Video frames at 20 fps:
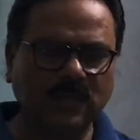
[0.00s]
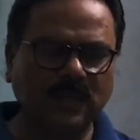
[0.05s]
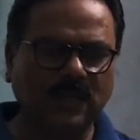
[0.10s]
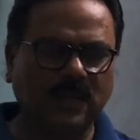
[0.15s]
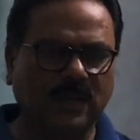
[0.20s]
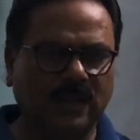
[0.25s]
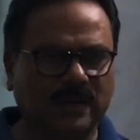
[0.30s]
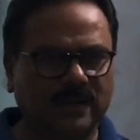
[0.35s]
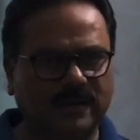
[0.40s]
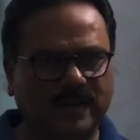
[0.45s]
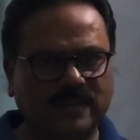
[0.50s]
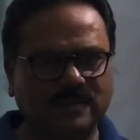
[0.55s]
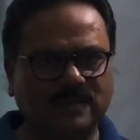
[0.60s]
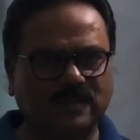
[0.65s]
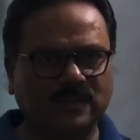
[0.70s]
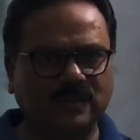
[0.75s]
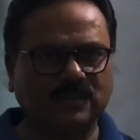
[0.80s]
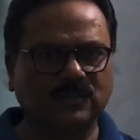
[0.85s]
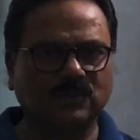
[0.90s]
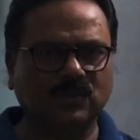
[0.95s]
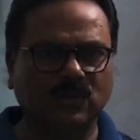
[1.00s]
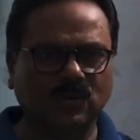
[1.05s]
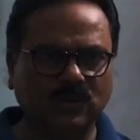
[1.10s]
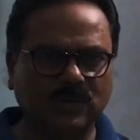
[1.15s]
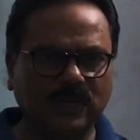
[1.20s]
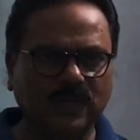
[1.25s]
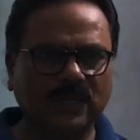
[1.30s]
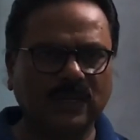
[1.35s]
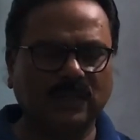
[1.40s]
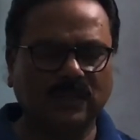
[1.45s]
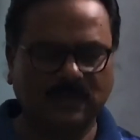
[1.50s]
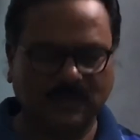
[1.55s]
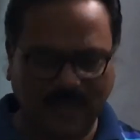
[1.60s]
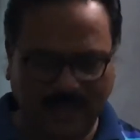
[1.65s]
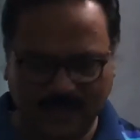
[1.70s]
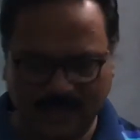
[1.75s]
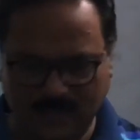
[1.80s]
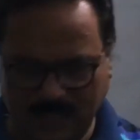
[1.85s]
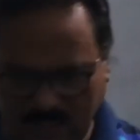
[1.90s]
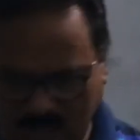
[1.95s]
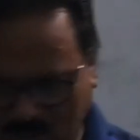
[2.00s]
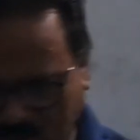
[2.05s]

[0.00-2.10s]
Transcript: and rest is okay. Thanks a lot.